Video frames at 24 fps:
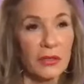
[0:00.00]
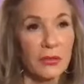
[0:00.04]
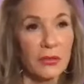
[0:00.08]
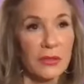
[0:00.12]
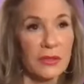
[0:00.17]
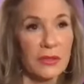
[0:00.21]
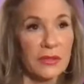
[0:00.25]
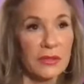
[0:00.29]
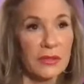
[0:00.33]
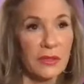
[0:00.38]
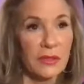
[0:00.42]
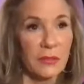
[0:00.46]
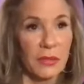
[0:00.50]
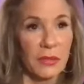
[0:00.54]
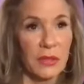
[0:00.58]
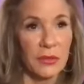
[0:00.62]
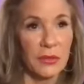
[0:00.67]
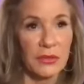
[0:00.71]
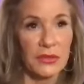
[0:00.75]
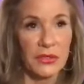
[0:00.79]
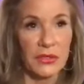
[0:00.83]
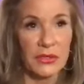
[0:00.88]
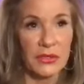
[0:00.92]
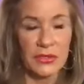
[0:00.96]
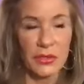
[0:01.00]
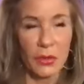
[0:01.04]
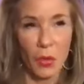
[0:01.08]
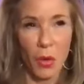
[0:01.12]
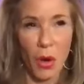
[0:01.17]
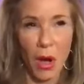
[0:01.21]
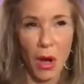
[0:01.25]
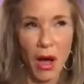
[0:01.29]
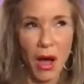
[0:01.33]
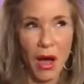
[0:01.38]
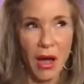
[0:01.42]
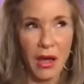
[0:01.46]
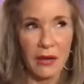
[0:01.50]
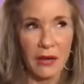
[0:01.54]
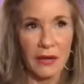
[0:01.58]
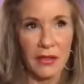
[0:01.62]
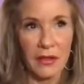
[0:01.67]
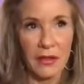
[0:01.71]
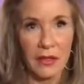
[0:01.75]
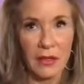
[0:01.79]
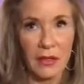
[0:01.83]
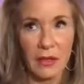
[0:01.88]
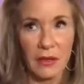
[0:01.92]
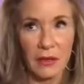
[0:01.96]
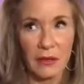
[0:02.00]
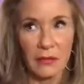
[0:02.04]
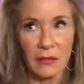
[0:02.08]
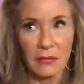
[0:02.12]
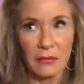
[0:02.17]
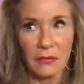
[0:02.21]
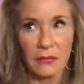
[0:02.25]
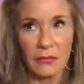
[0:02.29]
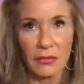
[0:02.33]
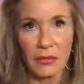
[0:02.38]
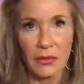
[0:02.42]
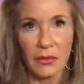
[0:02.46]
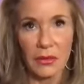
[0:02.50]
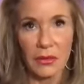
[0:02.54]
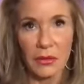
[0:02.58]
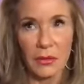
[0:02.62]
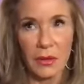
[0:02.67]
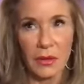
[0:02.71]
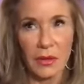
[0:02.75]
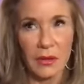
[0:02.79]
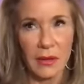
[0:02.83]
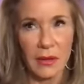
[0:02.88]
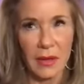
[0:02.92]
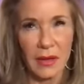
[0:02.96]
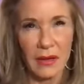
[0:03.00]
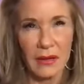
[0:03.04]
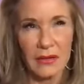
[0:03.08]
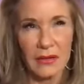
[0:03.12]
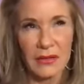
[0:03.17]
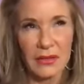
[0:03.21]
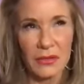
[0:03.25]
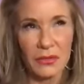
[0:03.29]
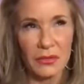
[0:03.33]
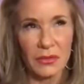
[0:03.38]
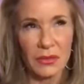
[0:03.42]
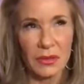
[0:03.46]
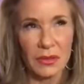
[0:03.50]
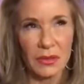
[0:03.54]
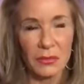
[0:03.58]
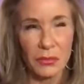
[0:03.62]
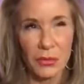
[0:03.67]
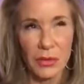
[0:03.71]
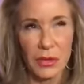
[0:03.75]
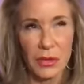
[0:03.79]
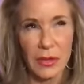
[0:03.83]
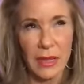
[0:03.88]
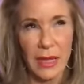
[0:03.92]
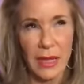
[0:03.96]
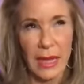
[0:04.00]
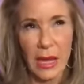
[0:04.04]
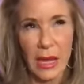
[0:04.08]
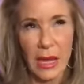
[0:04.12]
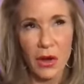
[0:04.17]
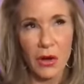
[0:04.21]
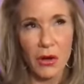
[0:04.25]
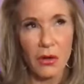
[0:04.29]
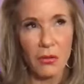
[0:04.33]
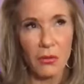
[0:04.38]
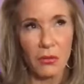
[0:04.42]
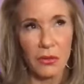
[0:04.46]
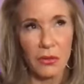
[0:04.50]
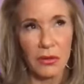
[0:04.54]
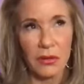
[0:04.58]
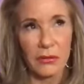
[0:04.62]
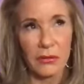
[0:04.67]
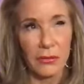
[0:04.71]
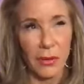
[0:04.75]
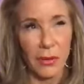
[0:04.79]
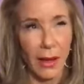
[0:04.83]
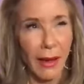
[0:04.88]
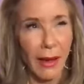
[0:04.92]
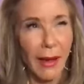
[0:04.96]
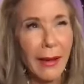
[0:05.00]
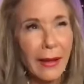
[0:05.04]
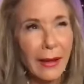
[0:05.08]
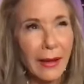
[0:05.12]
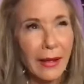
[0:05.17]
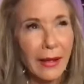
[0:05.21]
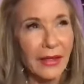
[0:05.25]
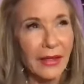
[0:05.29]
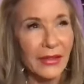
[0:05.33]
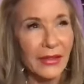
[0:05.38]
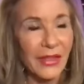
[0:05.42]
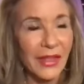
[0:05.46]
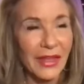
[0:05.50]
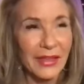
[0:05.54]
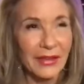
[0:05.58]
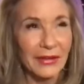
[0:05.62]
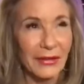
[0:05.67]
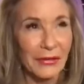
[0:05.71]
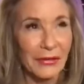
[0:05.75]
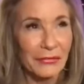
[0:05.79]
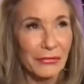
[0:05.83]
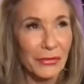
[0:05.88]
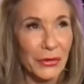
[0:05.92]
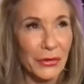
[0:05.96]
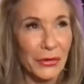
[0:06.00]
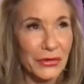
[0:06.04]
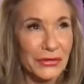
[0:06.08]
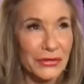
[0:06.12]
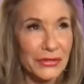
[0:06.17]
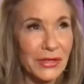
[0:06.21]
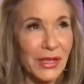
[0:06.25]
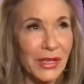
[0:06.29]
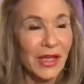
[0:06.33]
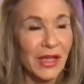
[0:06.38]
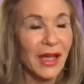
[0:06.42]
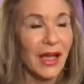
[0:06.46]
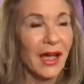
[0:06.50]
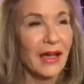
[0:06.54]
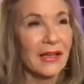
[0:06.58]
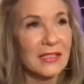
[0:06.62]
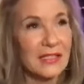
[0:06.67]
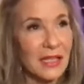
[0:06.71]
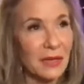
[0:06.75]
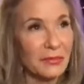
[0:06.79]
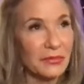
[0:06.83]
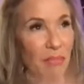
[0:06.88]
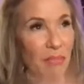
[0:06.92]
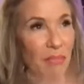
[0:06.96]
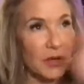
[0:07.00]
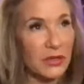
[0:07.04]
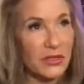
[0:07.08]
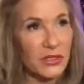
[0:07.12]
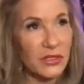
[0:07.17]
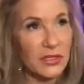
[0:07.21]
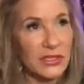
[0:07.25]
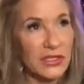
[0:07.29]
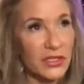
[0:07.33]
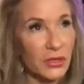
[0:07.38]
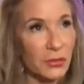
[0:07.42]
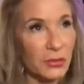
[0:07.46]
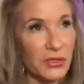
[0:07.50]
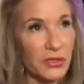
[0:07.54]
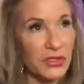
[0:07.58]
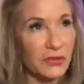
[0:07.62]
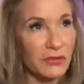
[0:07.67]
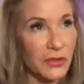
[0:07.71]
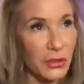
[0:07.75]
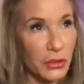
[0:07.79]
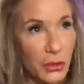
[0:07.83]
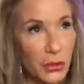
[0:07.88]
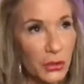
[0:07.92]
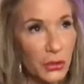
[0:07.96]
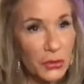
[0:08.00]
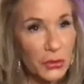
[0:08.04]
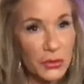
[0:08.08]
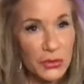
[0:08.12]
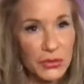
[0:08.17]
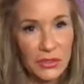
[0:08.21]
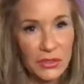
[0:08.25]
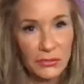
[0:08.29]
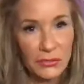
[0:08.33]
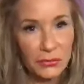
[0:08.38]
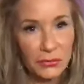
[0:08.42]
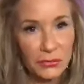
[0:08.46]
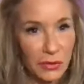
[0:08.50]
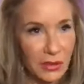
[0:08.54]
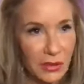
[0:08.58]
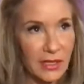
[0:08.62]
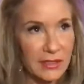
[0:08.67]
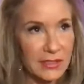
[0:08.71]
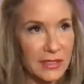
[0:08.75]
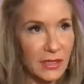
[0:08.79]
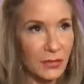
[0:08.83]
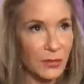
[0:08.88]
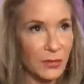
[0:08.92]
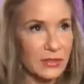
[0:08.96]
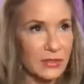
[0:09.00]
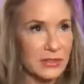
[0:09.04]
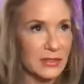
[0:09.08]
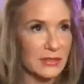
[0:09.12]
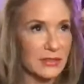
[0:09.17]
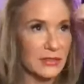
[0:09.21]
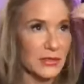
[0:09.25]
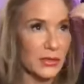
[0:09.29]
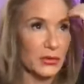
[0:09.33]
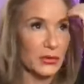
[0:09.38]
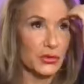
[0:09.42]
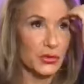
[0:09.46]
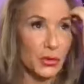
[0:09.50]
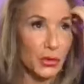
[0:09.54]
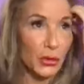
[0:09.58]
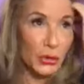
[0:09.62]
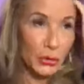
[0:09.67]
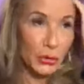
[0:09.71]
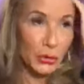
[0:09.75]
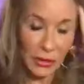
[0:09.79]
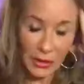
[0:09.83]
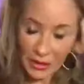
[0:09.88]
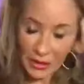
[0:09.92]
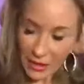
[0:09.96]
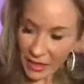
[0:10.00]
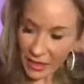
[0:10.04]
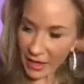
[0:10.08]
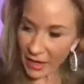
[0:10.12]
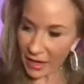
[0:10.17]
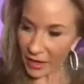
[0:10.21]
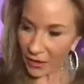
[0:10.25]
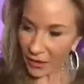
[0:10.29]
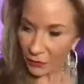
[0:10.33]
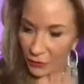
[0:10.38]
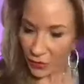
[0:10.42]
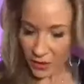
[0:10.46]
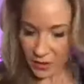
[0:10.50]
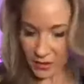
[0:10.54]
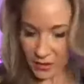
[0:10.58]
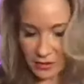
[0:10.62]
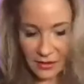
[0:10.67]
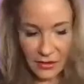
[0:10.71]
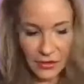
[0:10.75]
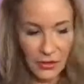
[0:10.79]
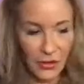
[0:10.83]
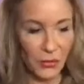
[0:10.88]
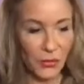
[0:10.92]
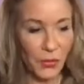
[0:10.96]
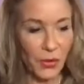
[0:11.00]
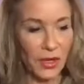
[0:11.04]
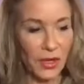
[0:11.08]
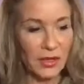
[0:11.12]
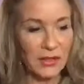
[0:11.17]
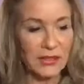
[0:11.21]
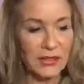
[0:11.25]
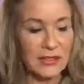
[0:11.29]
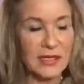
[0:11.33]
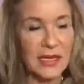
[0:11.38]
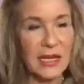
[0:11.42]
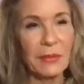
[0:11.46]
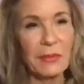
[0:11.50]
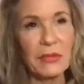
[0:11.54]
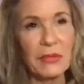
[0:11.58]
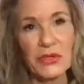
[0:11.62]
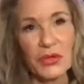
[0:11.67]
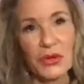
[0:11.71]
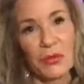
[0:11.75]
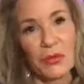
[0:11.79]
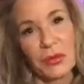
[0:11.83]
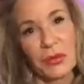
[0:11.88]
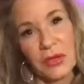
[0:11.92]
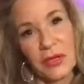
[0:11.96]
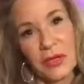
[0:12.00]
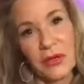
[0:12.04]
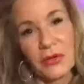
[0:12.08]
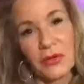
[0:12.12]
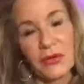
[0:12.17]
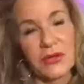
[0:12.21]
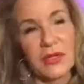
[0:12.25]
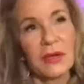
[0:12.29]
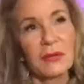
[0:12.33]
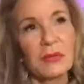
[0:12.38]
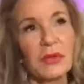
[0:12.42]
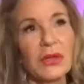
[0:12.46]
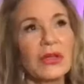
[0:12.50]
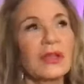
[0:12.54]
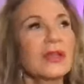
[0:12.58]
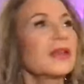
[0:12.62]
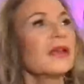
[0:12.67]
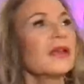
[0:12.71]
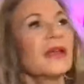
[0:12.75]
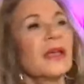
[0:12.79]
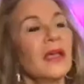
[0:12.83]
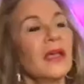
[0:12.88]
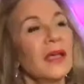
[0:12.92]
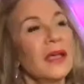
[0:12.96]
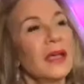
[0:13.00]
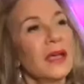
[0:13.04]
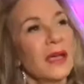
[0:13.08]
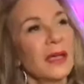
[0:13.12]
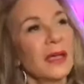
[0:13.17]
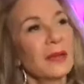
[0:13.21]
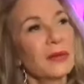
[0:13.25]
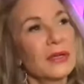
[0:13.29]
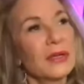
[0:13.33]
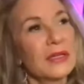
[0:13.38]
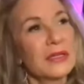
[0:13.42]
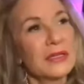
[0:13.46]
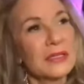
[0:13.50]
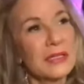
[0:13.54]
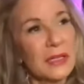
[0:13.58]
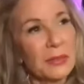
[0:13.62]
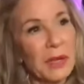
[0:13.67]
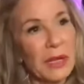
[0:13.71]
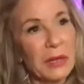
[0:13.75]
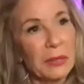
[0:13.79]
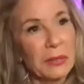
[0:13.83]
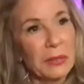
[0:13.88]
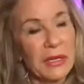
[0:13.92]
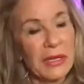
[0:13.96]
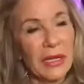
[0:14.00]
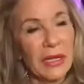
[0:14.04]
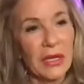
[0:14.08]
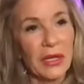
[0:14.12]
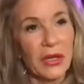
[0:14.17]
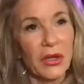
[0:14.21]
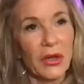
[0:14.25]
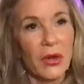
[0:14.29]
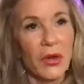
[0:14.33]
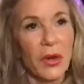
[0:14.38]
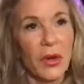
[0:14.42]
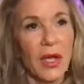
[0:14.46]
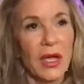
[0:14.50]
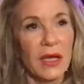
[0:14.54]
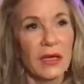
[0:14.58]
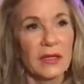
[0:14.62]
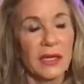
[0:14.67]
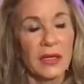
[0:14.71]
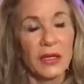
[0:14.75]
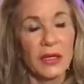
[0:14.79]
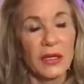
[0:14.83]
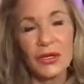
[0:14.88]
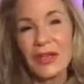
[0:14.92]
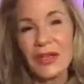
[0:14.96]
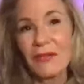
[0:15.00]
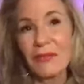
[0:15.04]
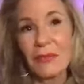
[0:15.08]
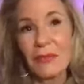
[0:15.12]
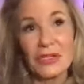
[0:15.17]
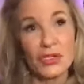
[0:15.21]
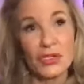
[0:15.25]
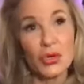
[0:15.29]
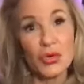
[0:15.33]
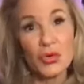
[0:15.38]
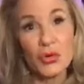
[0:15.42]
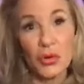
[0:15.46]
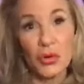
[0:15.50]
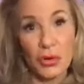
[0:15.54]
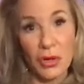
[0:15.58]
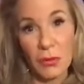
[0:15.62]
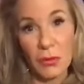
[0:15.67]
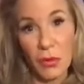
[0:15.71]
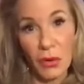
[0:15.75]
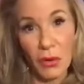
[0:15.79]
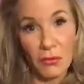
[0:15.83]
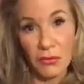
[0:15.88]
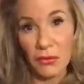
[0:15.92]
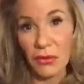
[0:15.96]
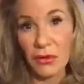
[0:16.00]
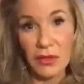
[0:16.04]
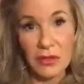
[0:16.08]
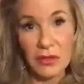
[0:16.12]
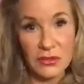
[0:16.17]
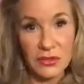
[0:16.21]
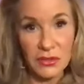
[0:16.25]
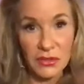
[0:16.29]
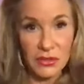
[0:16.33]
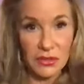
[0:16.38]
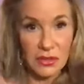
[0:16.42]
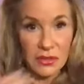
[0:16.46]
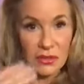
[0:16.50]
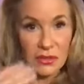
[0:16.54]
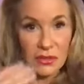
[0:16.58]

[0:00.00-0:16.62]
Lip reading: it was just so odd thinking we're going to go out of the house and we're going to breathe the air and we're going to die. And then of course I stopped watching so much of the news and realized that wasn't so true, and went, you know what, damn the torpedoes. I'm going to sit at my piano, and I couldn't have my tuner come over because you just